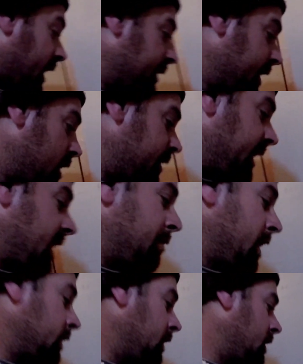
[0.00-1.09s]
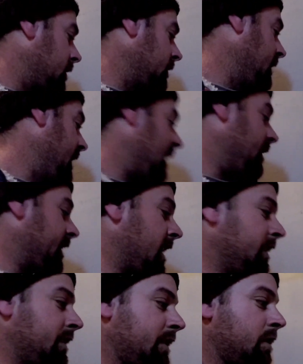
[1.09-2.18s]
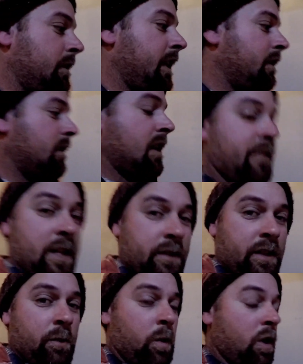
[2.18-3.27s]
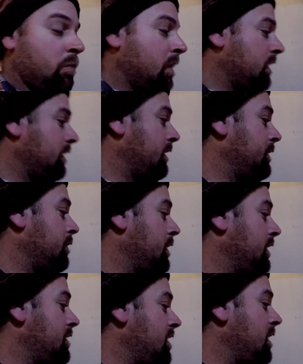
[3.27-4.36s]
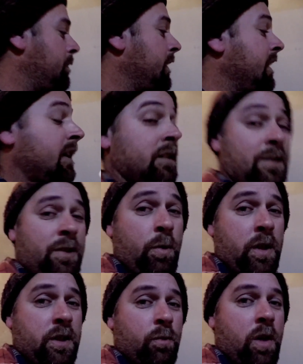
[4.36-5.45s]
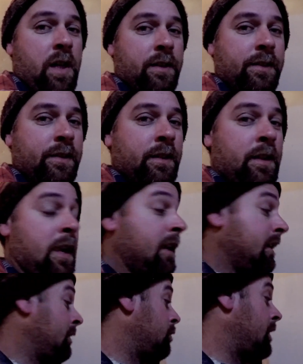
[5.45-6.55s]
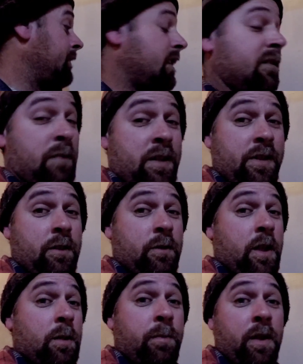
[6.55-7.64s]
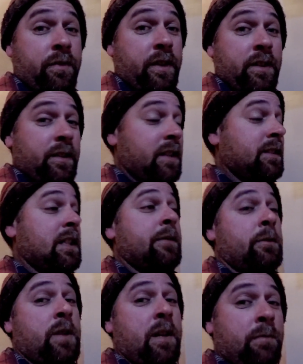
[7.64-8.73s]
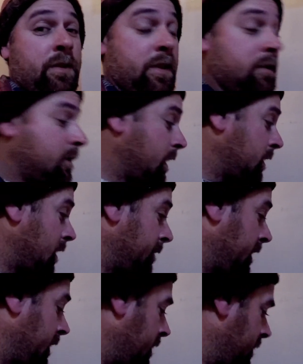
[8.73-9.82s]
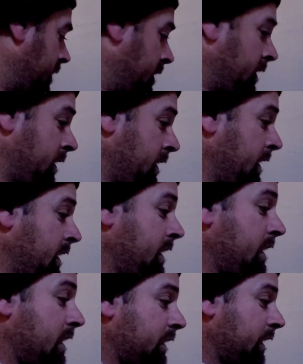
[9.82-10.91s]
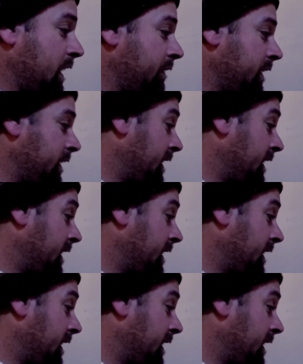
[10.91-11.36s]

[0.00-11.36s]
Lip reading: Another thing I bring along, I've got this little heater. I found it at Walmart. It was really cheap. 200 watts. Runs off my generator perfect. It doesn't even rev my generator up any. I love it.